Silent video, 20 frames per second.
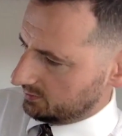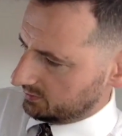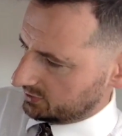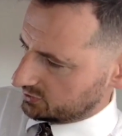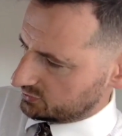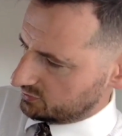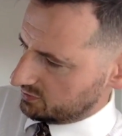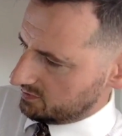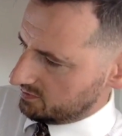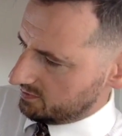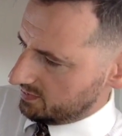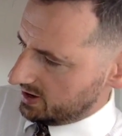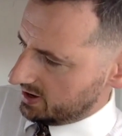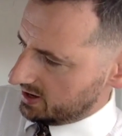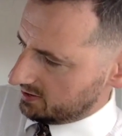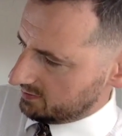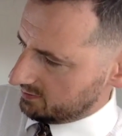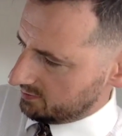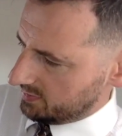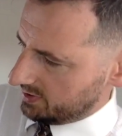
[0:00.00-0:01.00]
because
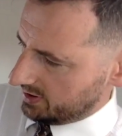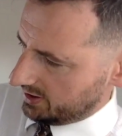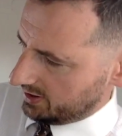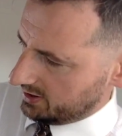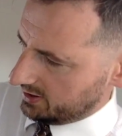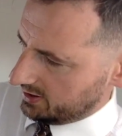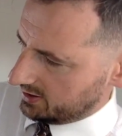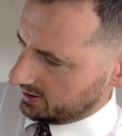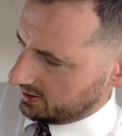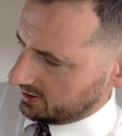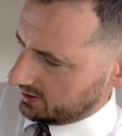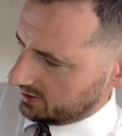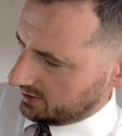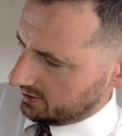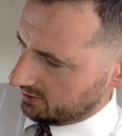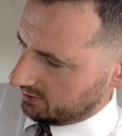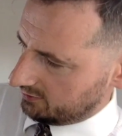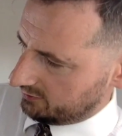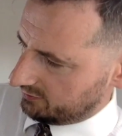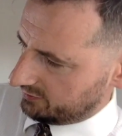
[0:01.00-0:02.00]
remember
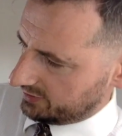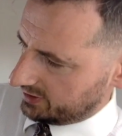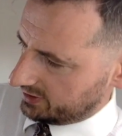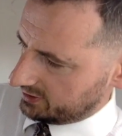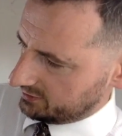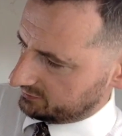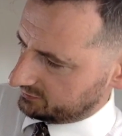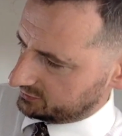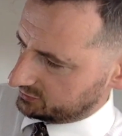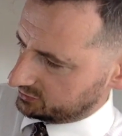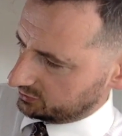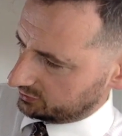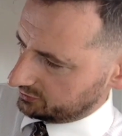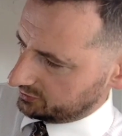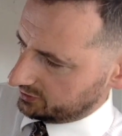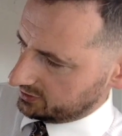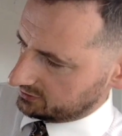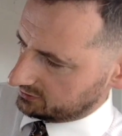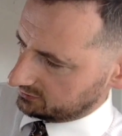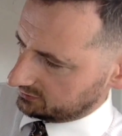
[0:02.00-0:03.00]
that I've
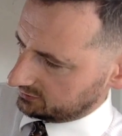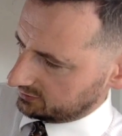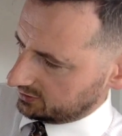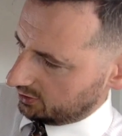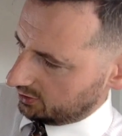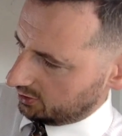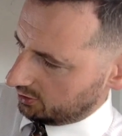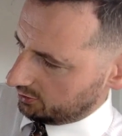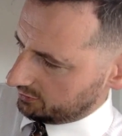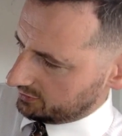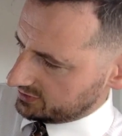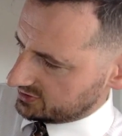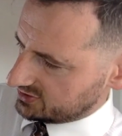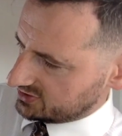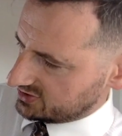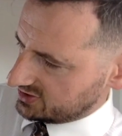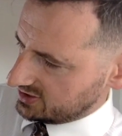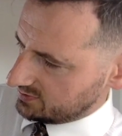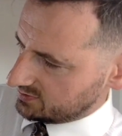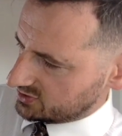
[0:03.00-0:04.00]
done it on the
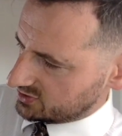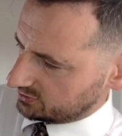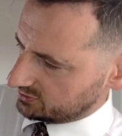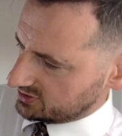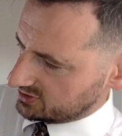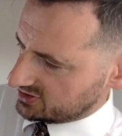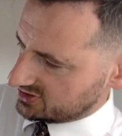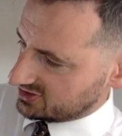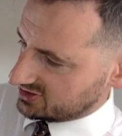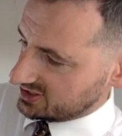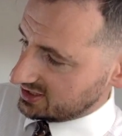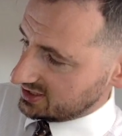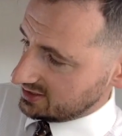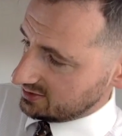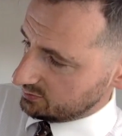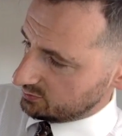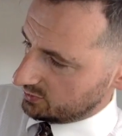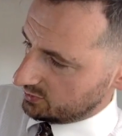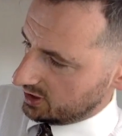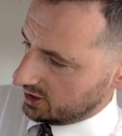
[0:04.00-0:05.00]
seam. So the
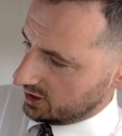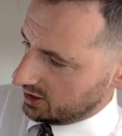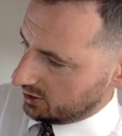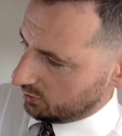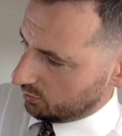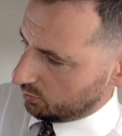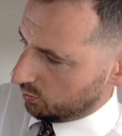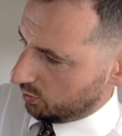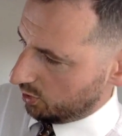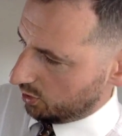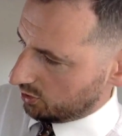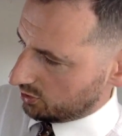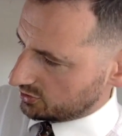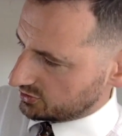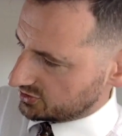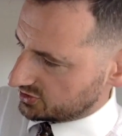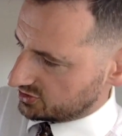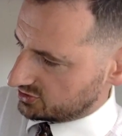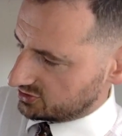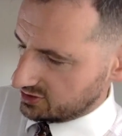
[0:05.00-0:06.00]
seam
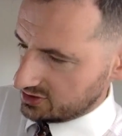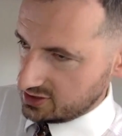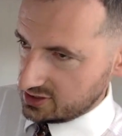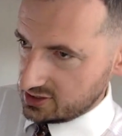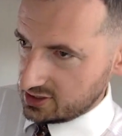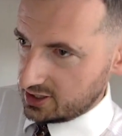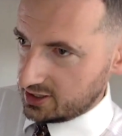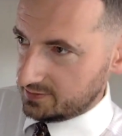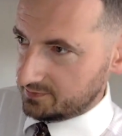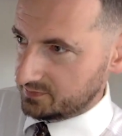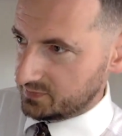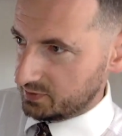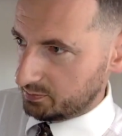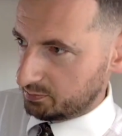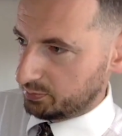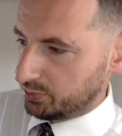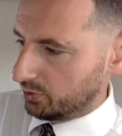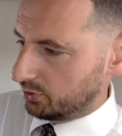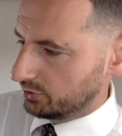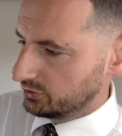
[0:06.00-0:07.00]
was the
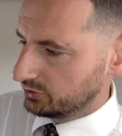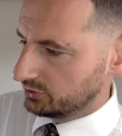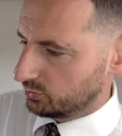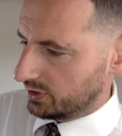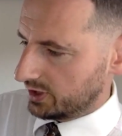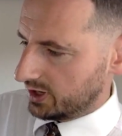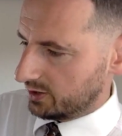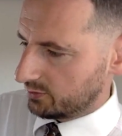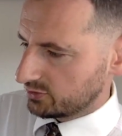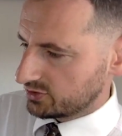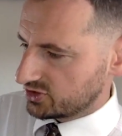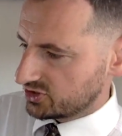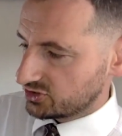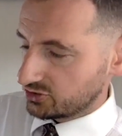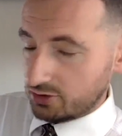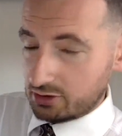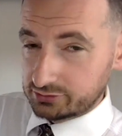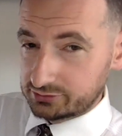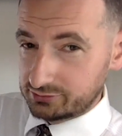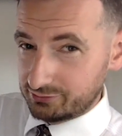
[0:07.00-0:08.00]
point where I was
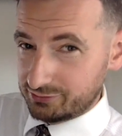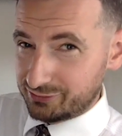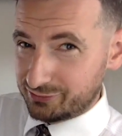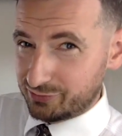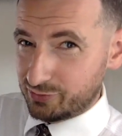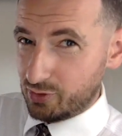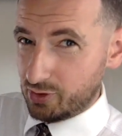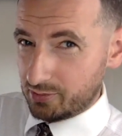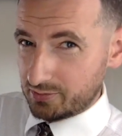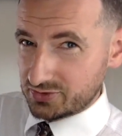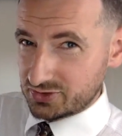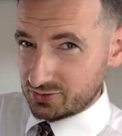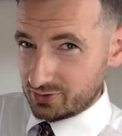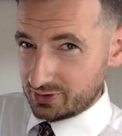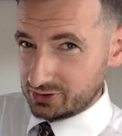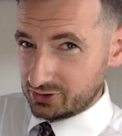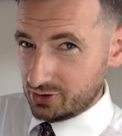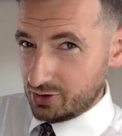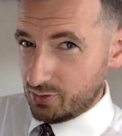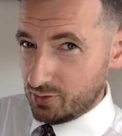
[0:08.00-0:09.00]
starting from. So
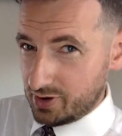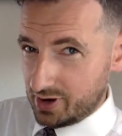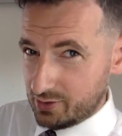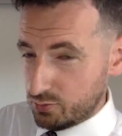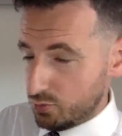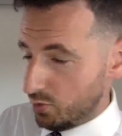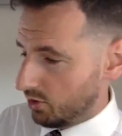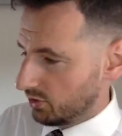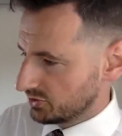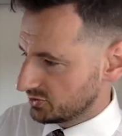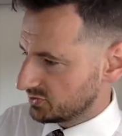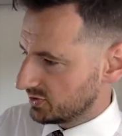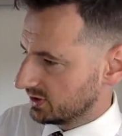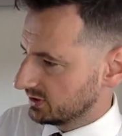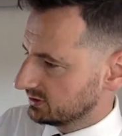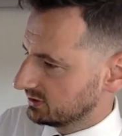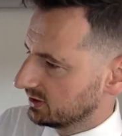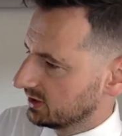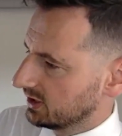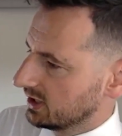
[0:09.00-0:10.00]
I know where I was,
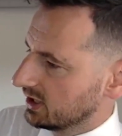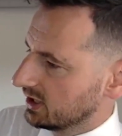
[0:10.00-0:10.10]
right?